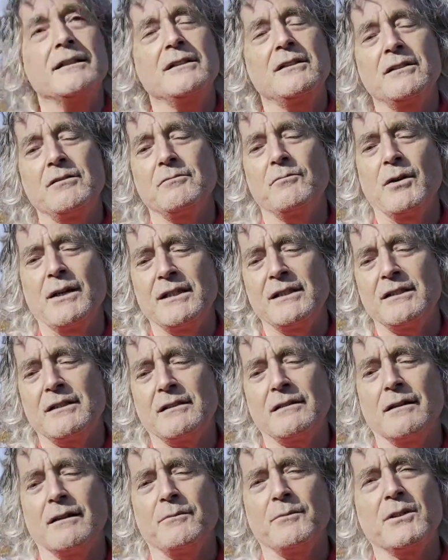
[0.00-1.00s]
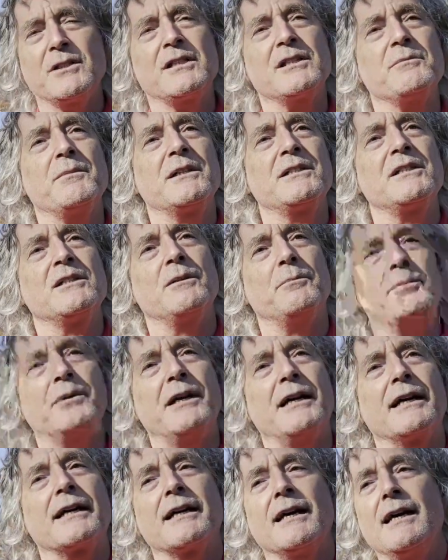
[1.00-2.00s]
This weighs almost as much as a
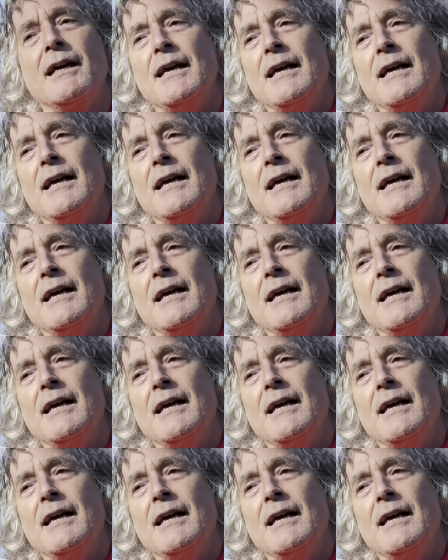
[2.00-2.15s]
brick,